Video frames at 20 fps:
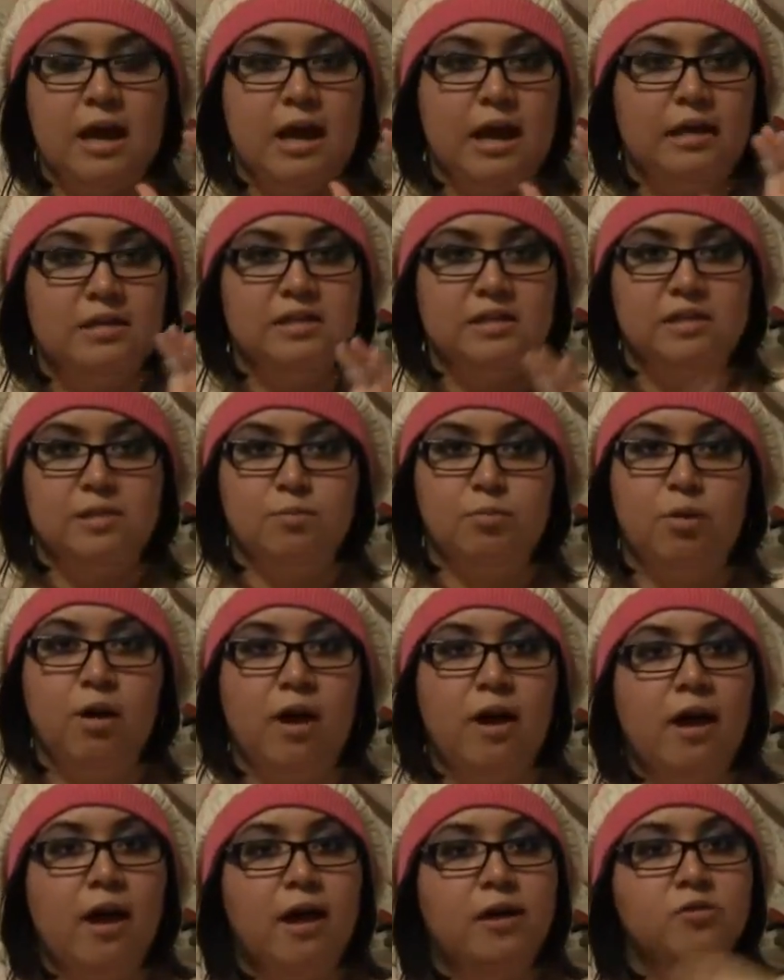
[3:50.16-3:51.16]
as a
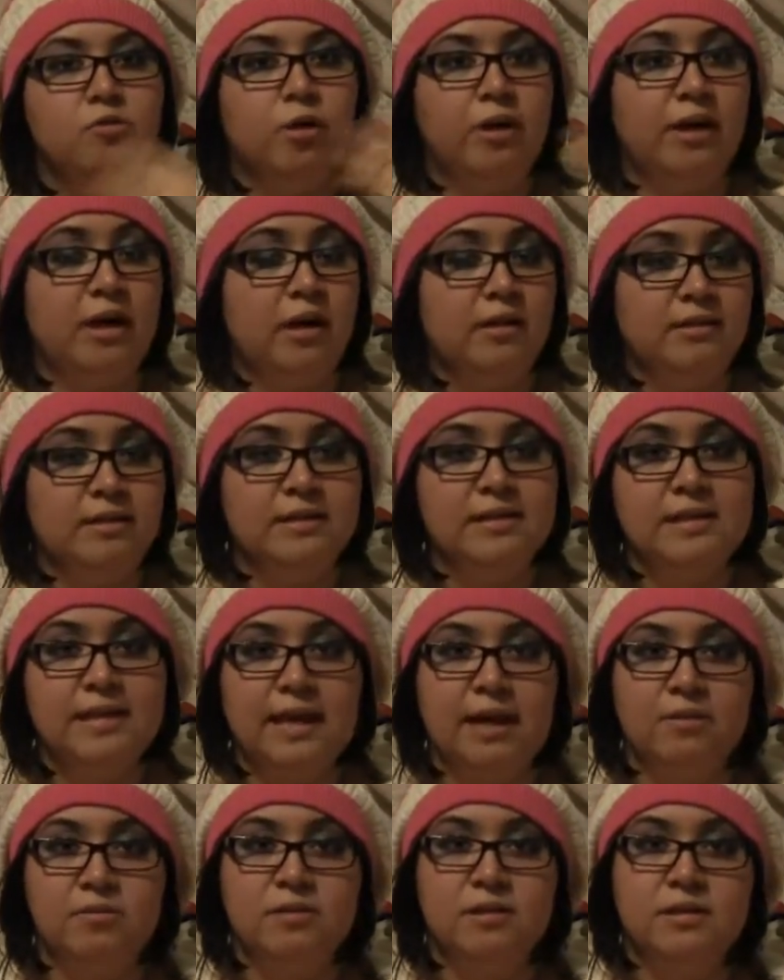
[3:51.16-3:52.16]
surprise or I got
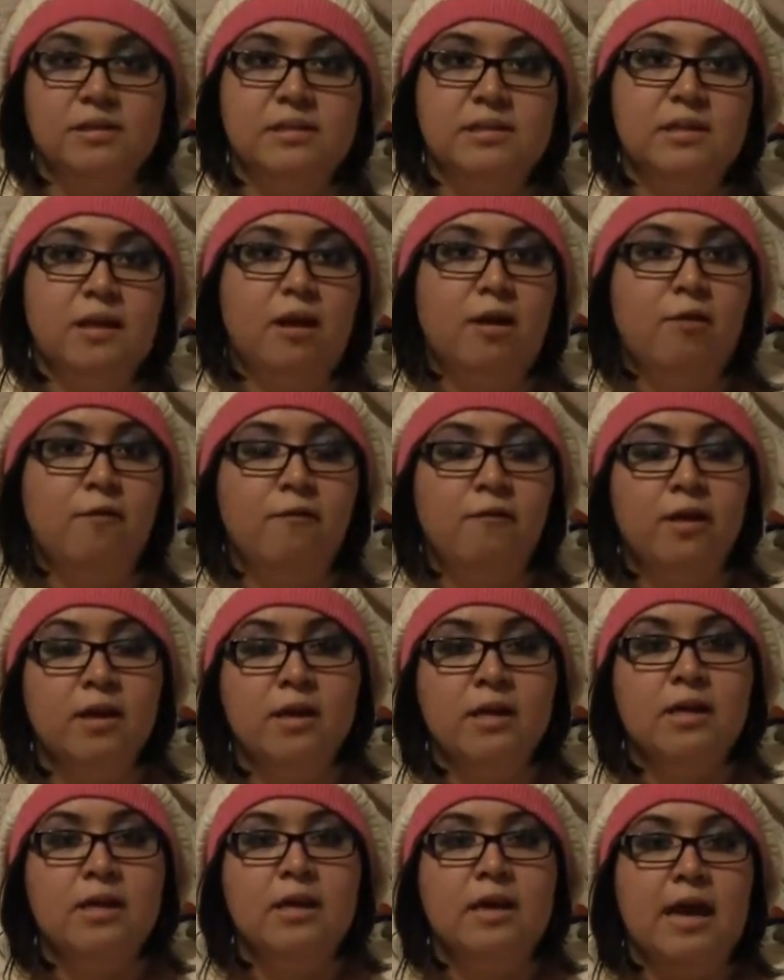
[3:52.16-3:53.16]
discounts on stuff.
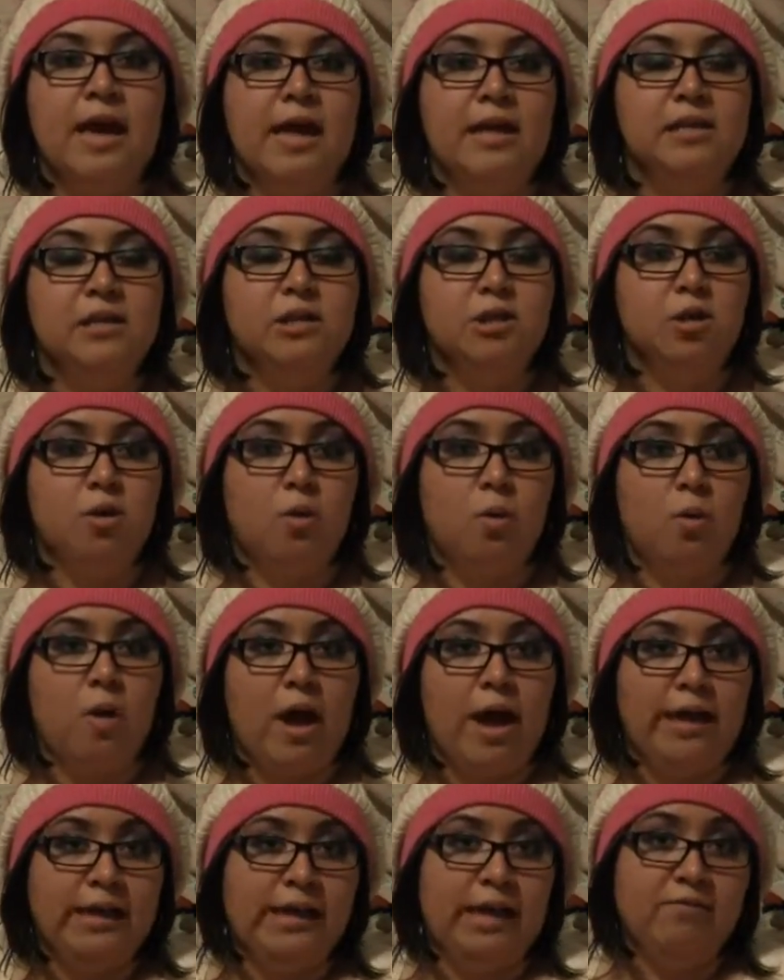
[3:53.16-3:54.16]
And so
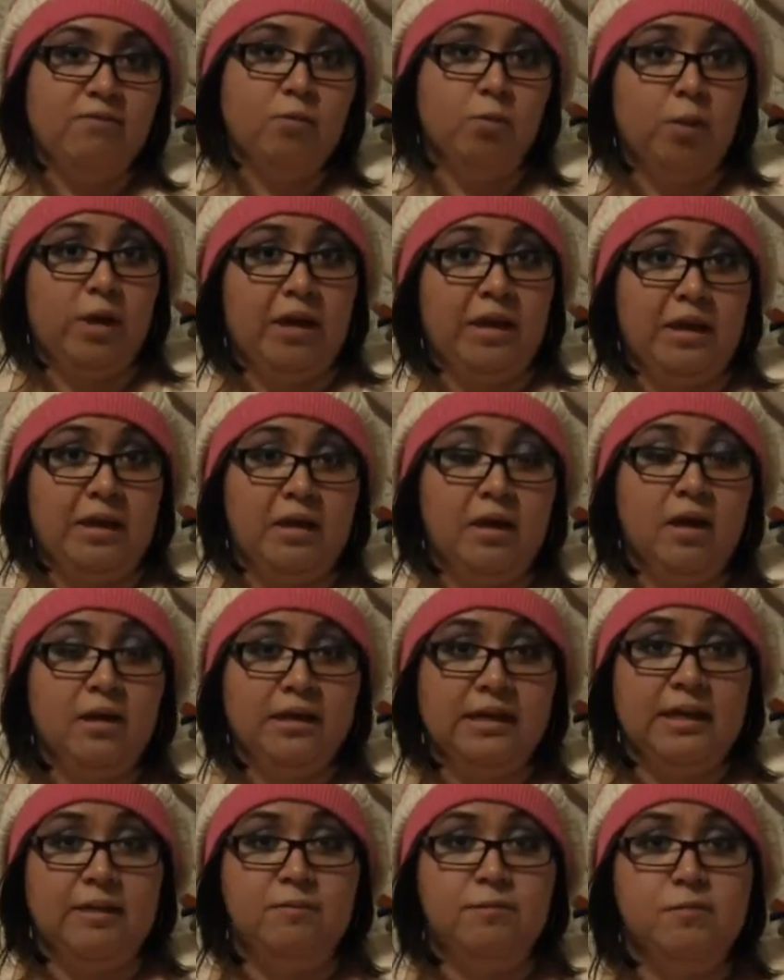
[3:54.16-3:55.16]
I gave away a
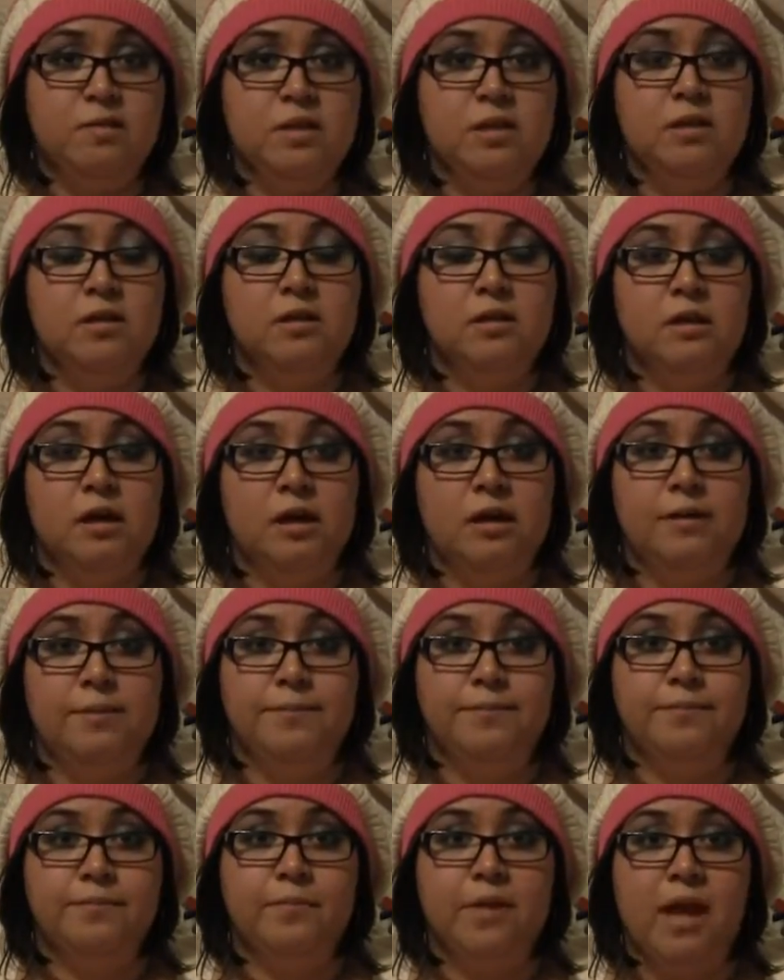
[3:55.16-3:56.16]
gift
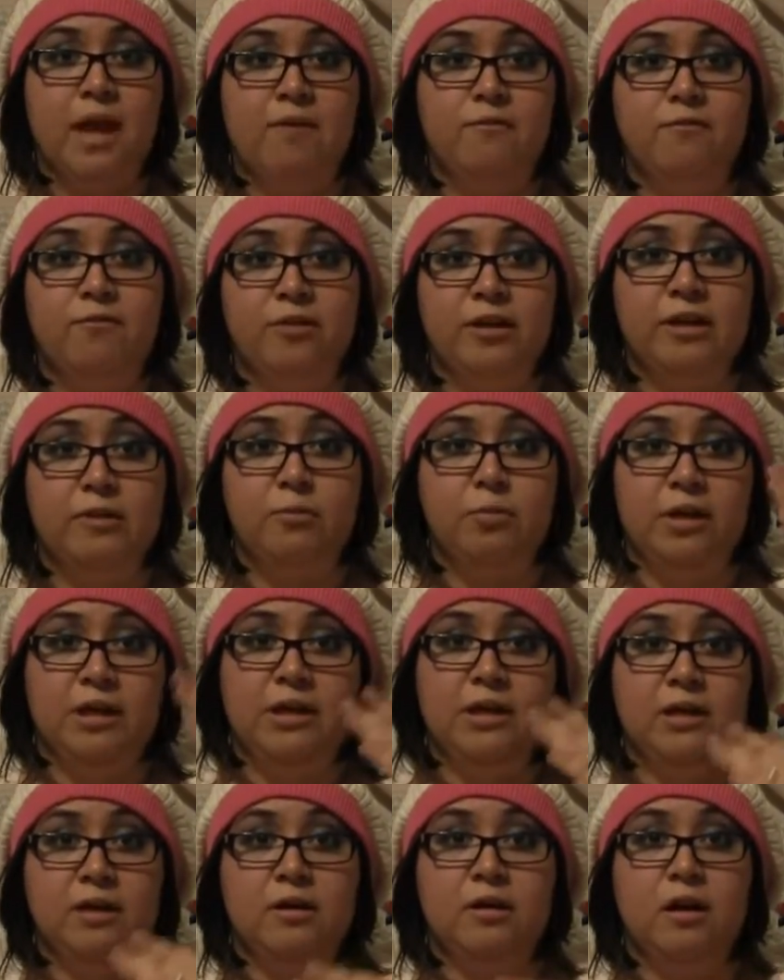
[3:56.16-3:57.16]
every
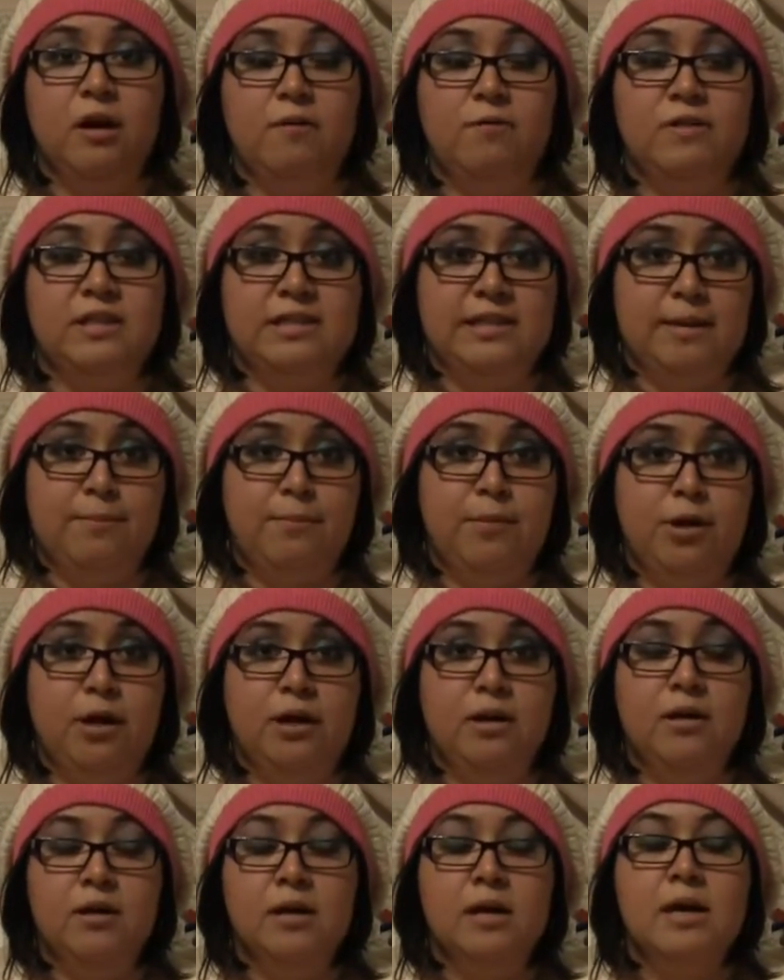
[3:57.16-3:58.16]
week of
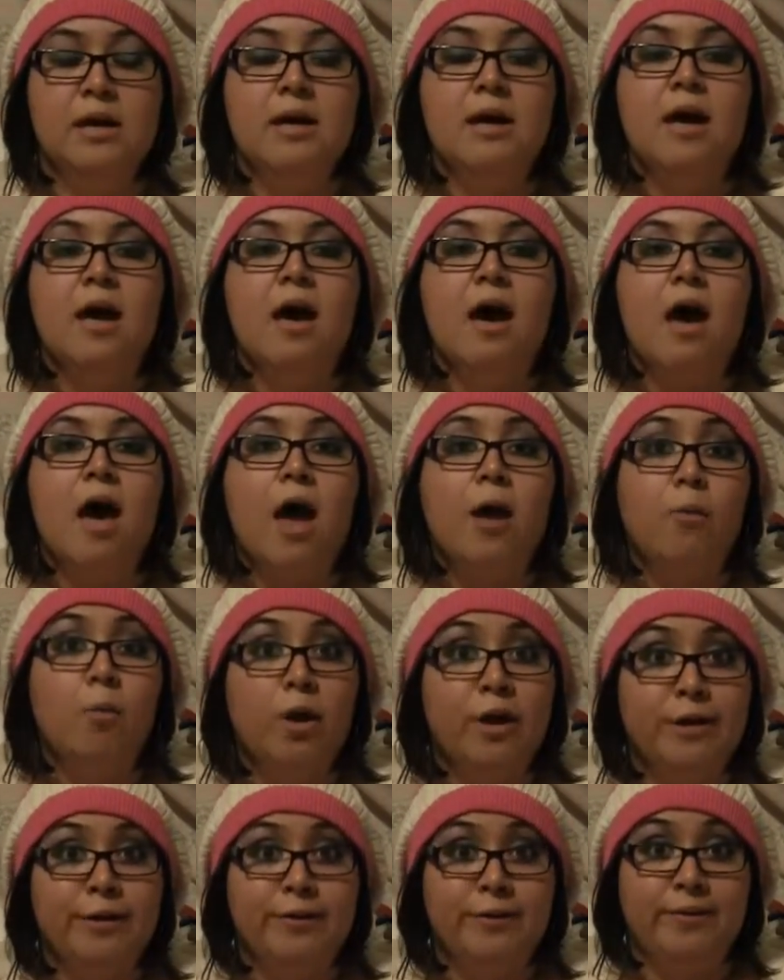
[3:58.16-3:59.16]
December. I
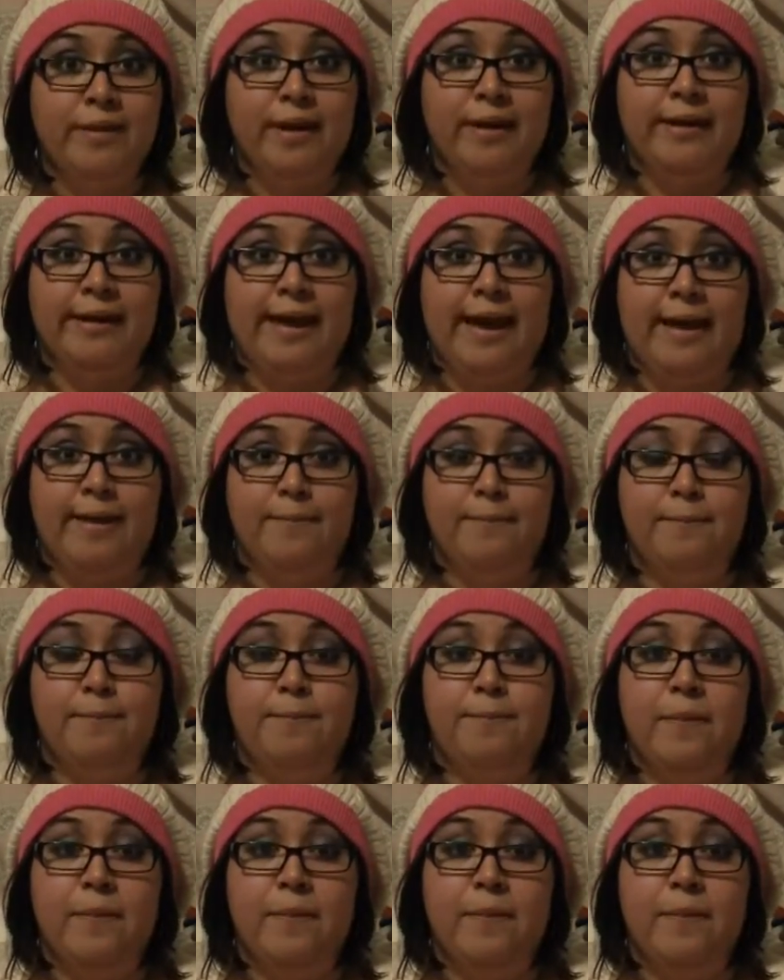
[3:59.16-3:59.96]
want to do that again.